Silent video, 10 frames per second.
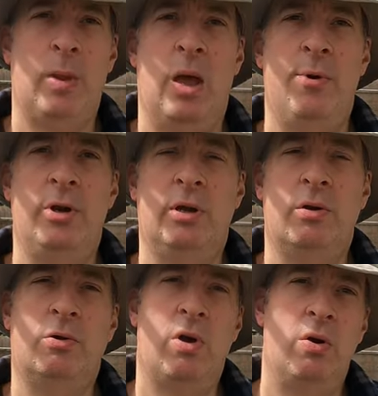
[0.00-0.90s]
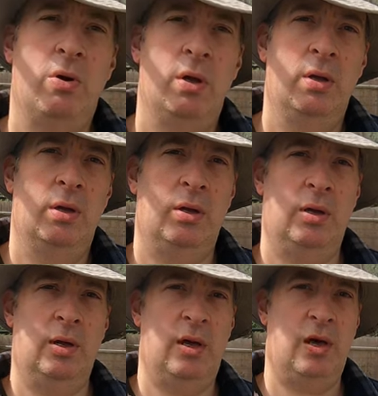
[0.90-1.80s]
I'm only going to grow
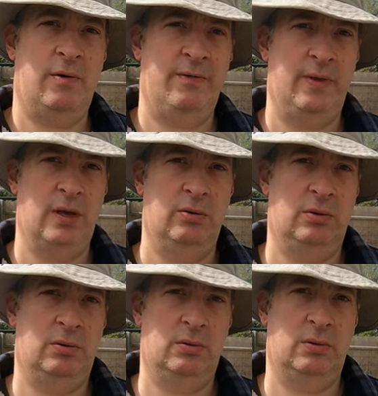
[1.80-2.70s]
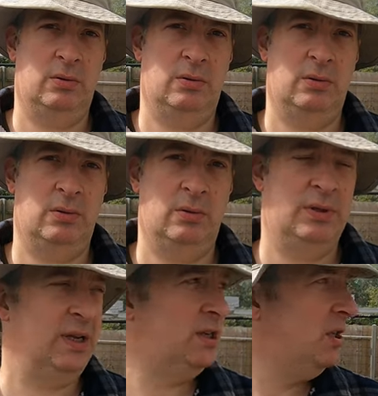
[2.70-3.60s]
half of those
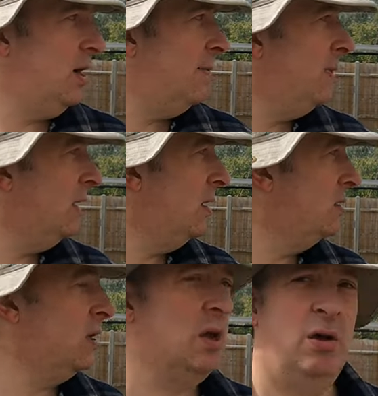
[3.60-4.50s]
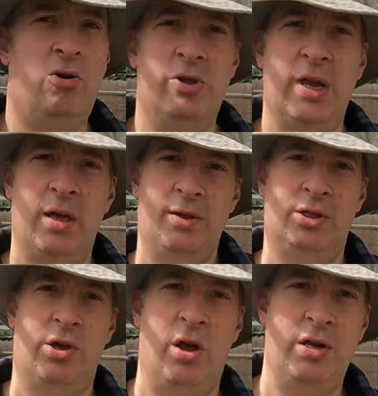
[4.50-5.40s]
this year because on the other
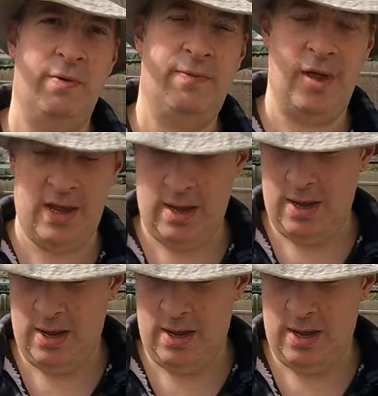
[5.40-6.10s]
side of the